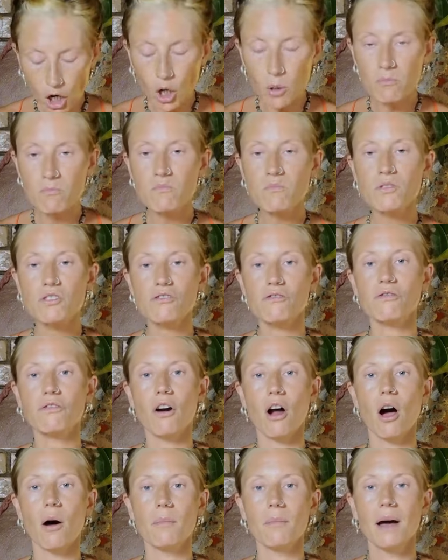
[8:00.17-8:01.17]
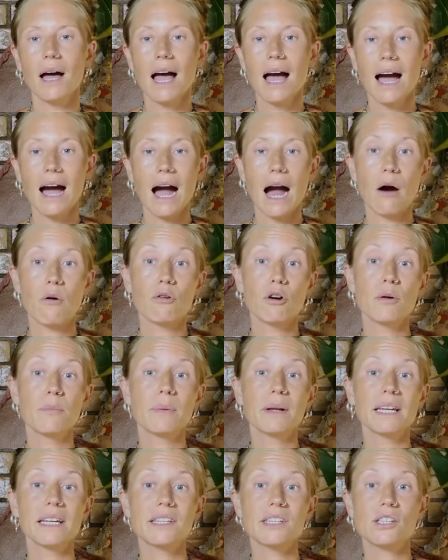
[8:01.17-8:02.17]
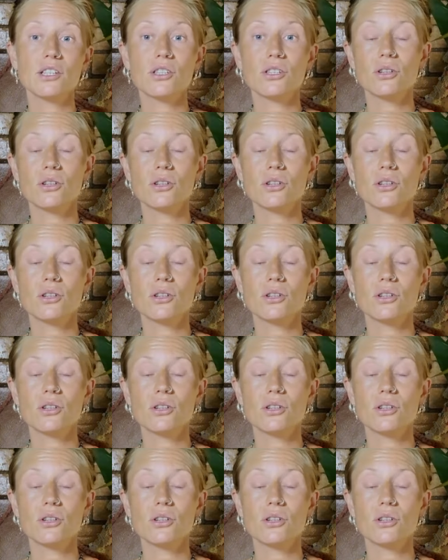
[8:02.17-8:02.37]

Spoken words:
comes from our ability